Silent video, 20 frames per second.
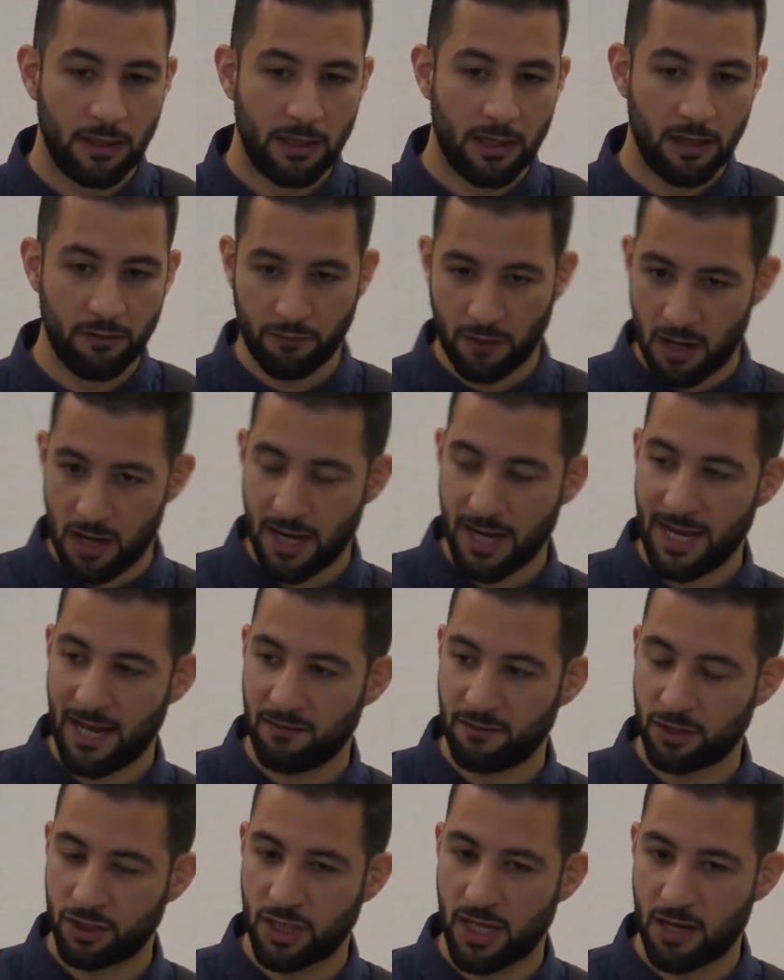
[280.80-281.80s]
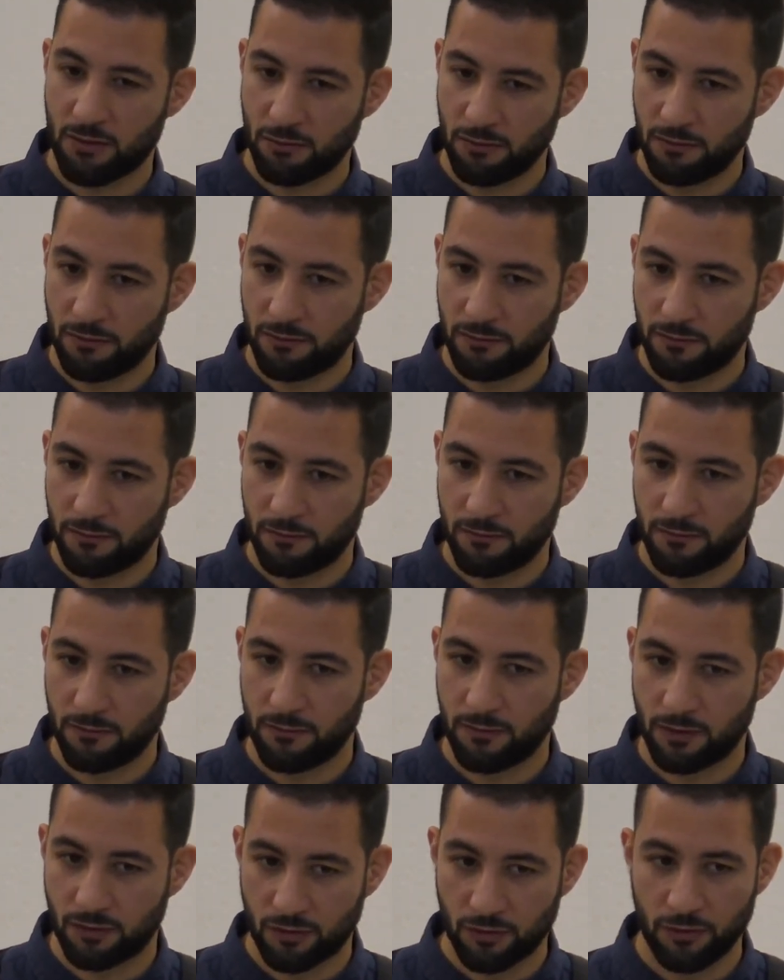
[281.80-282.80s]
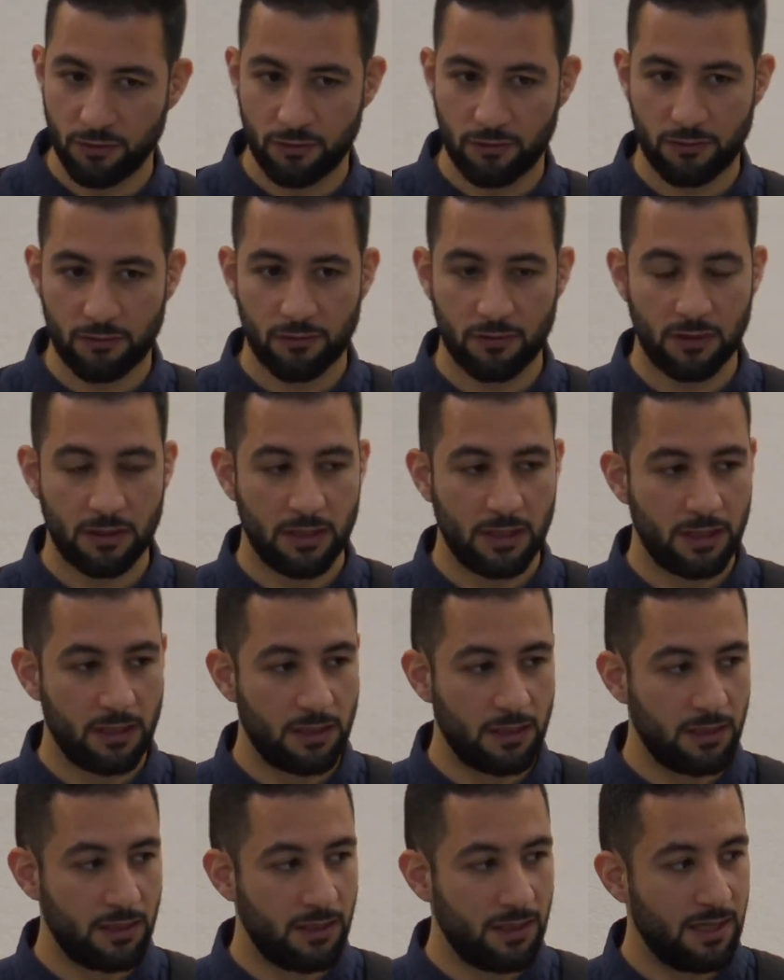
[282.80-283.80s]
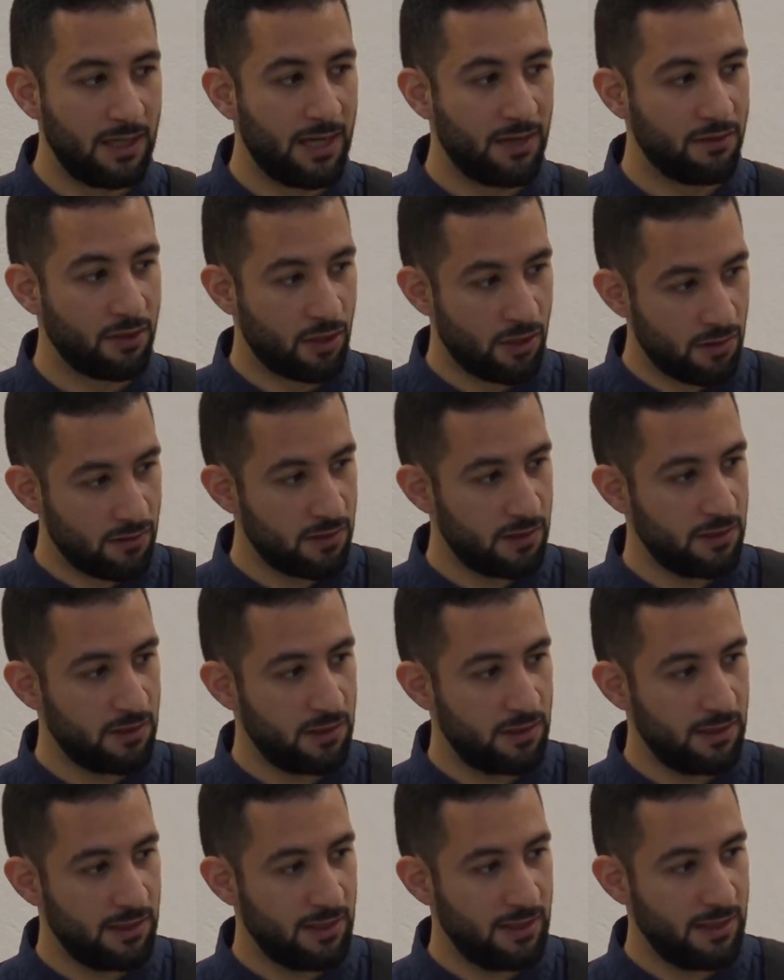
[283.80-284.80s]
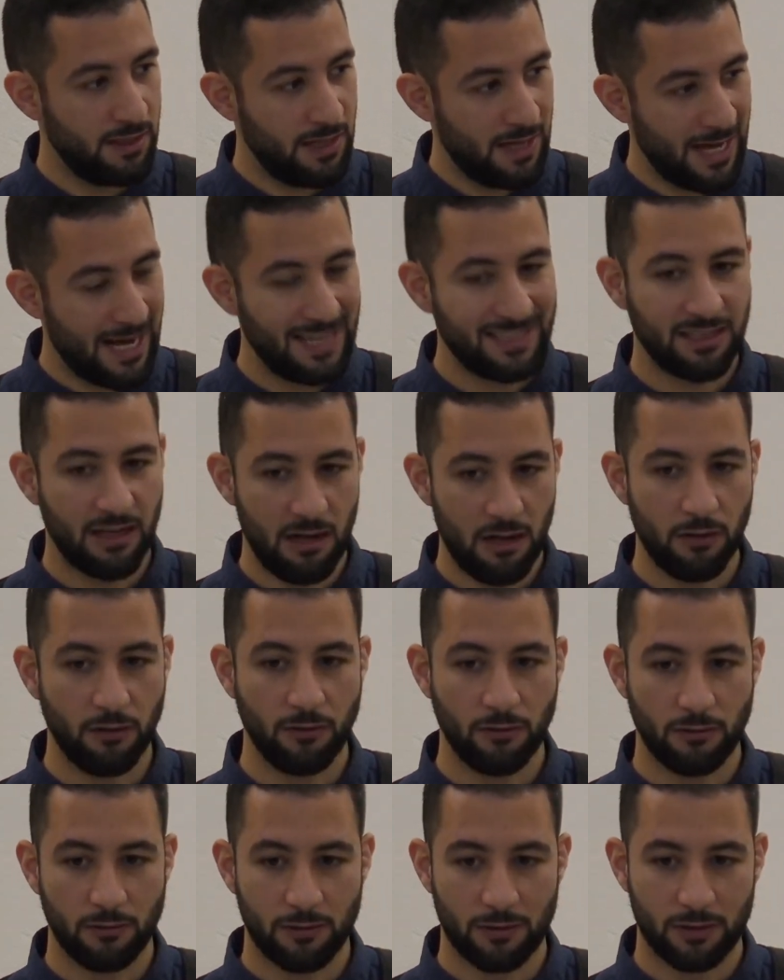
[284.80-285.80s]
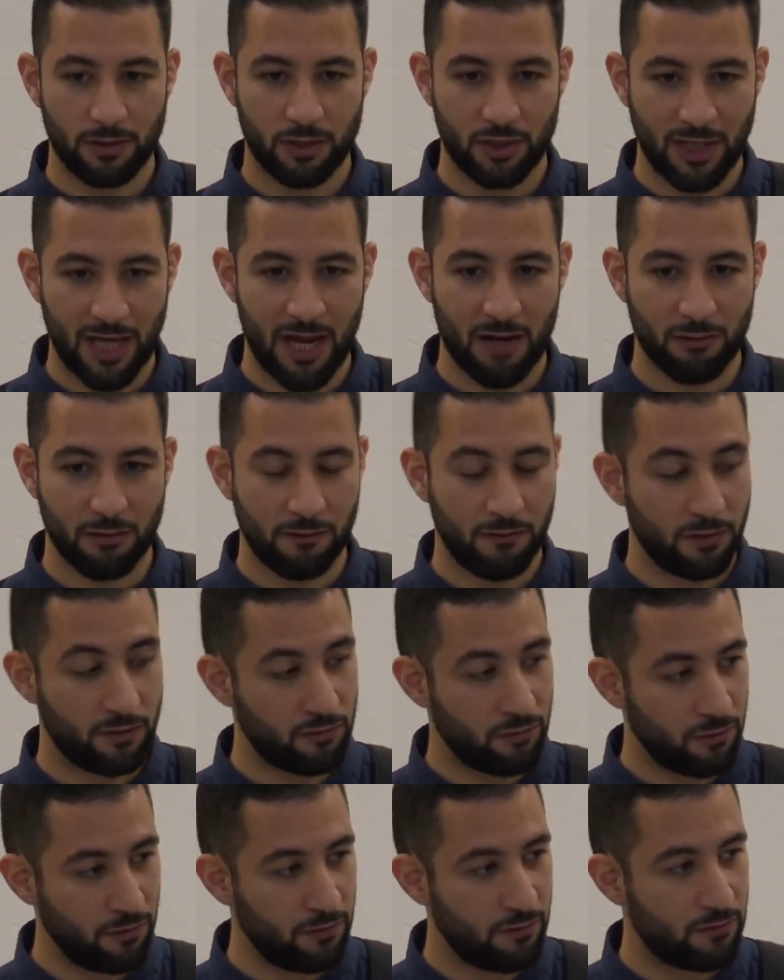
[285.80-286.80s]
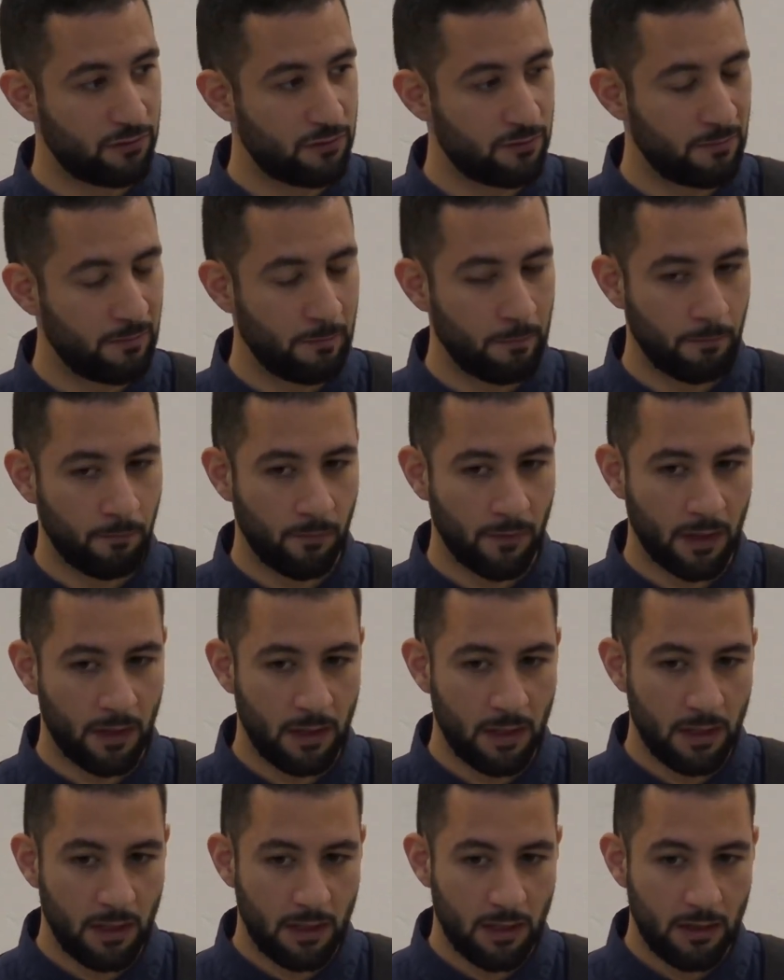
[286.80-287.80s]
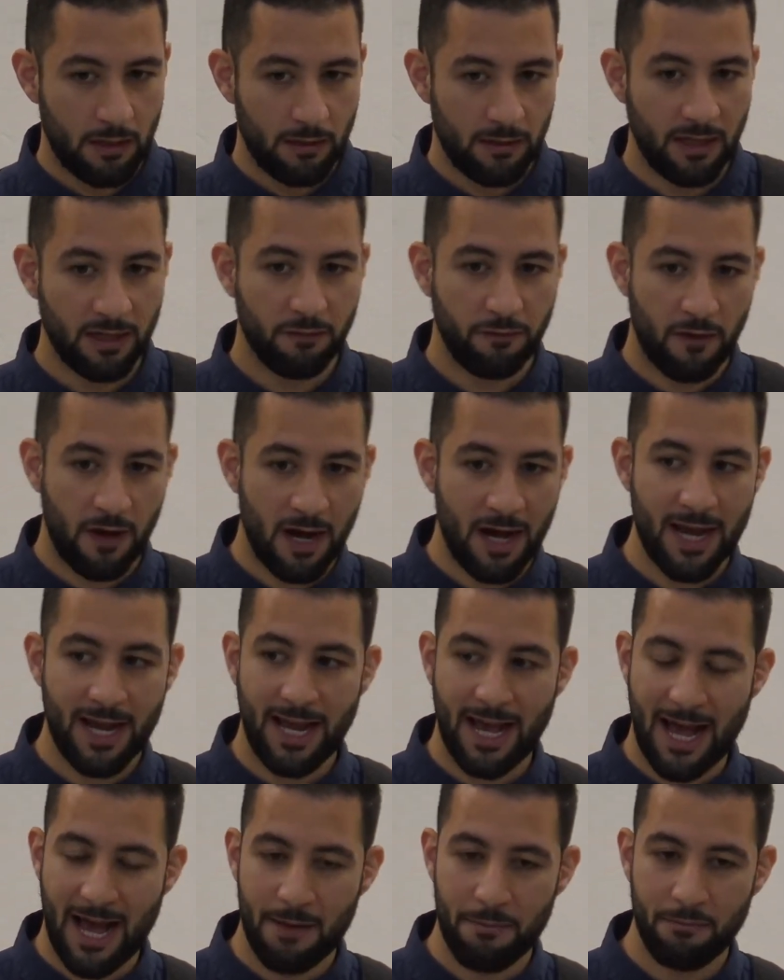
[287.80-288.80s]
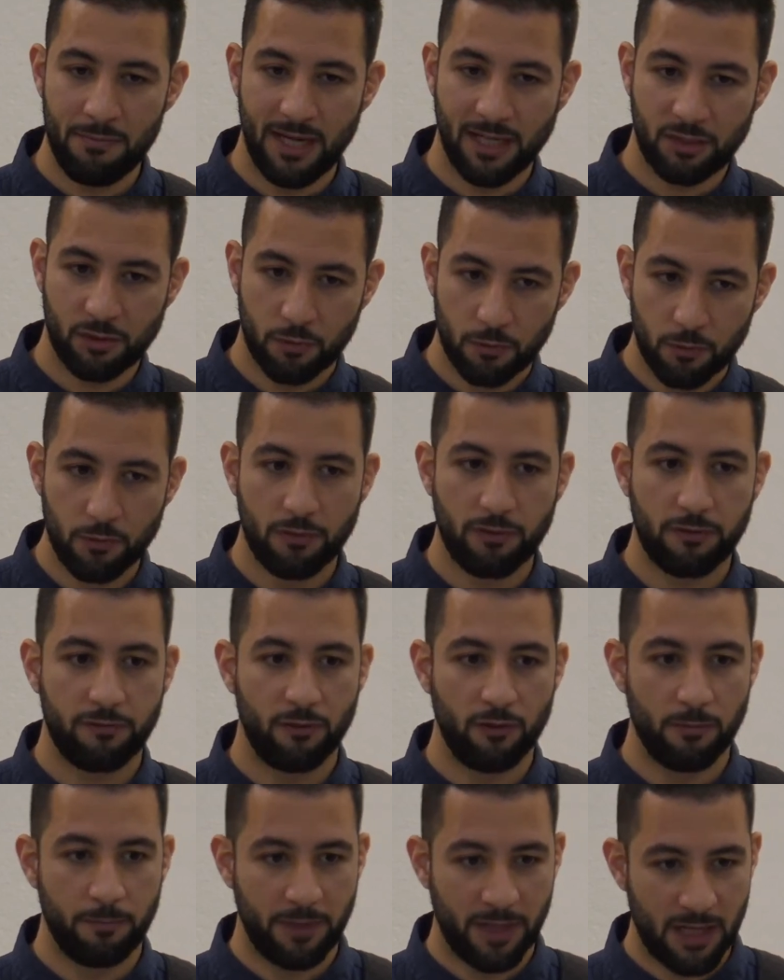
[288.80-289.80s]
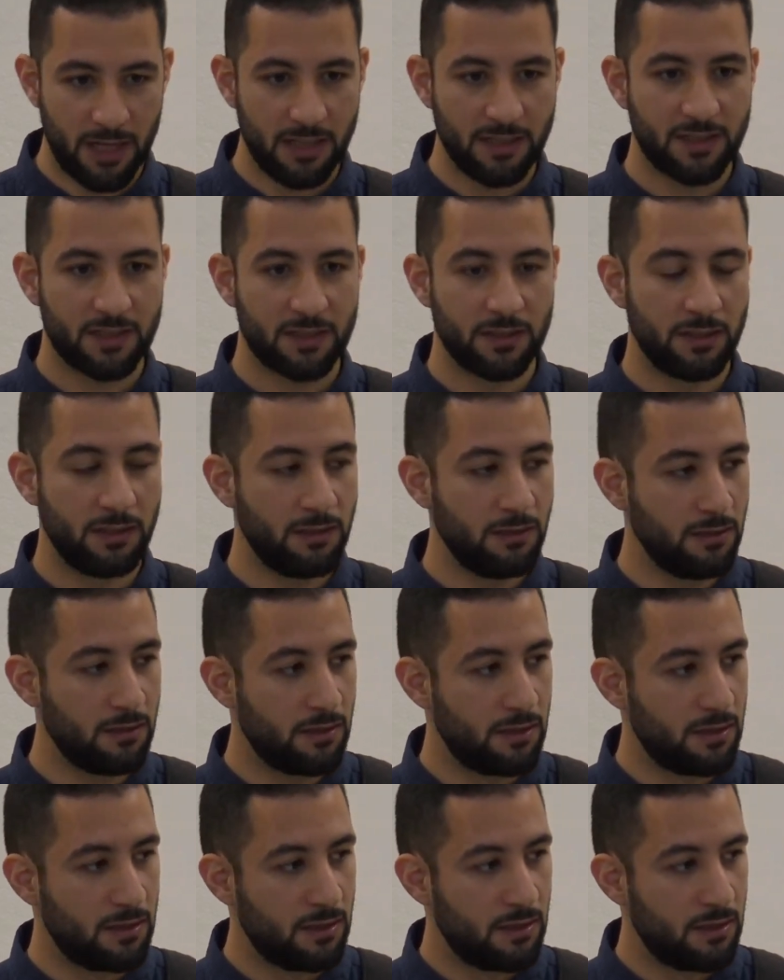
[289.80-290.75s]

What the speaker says: If I have a share of the truth, and the other has a little share of the truth, then if I am a truthful person